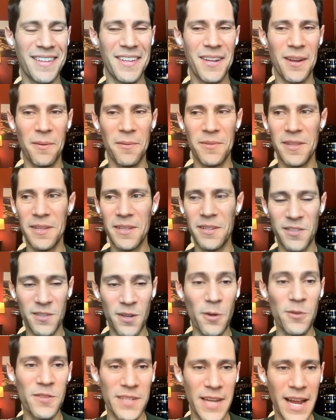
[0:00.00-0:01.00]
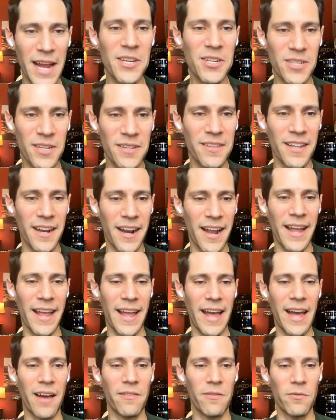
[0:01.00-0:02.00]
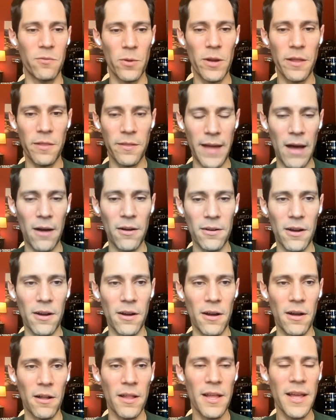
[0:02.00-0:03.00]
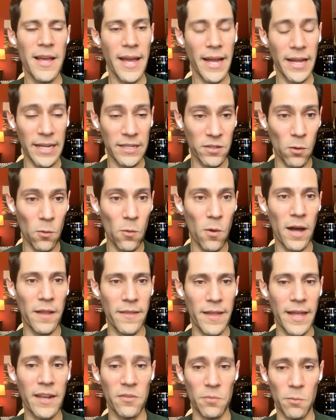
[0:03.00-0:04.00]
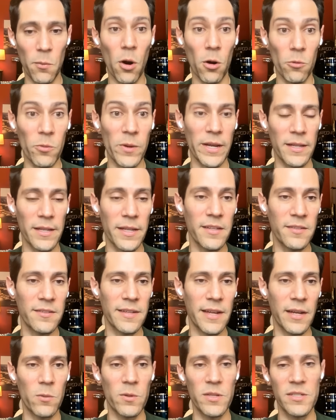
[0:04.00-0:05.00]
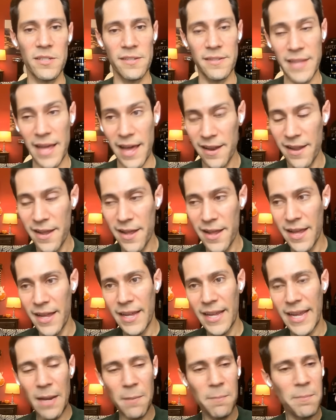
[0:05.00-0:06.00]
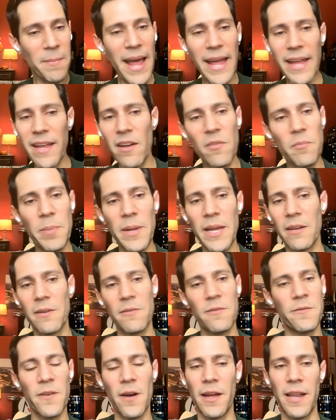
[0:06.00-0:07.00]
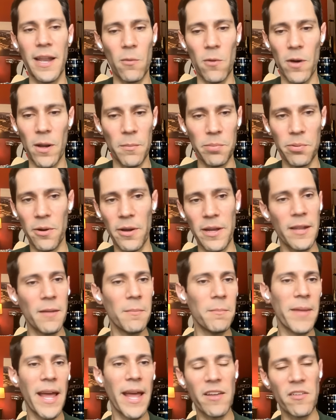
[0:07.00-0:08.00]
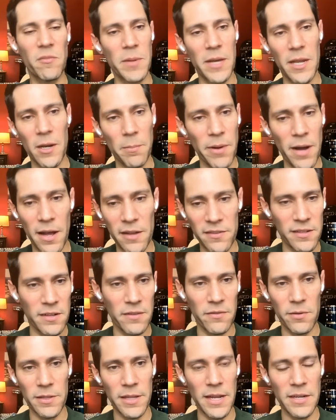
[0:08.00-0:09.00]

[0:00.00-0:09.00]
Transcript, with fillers: you know, the association that I have with alcohol to one that is more realistic, which is that it may have been fun at one point. It may have been a positive